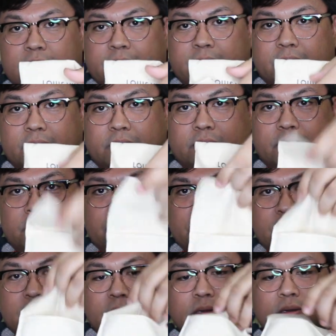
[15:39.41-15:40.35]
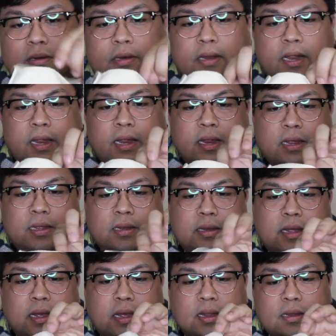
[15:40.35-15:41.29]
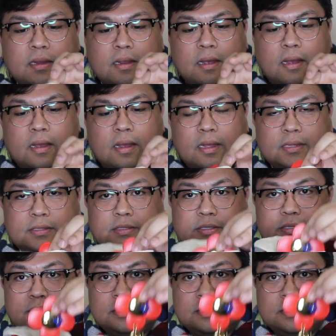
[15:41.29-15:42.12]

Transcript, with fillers: Let me open, and I got